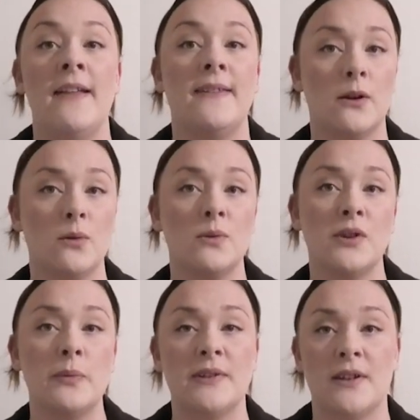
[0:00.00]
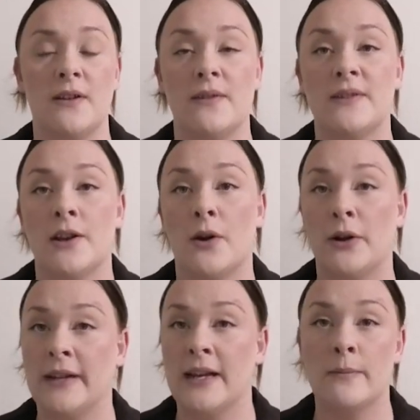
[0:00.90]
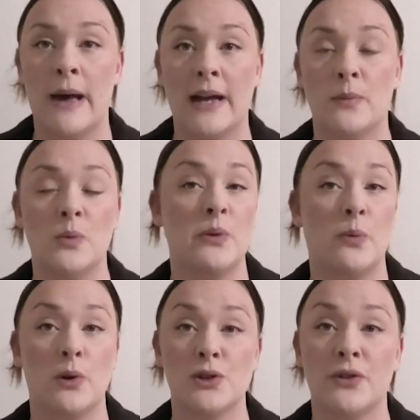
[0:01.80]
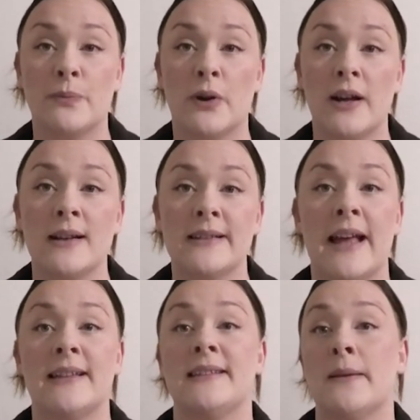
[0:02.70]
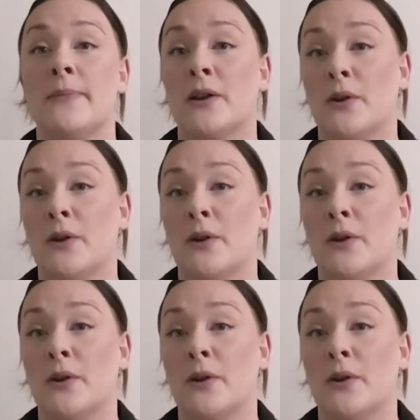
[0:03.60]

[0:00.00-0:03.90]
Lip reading: There are also preservatives that are only compatible with wash-off products and some that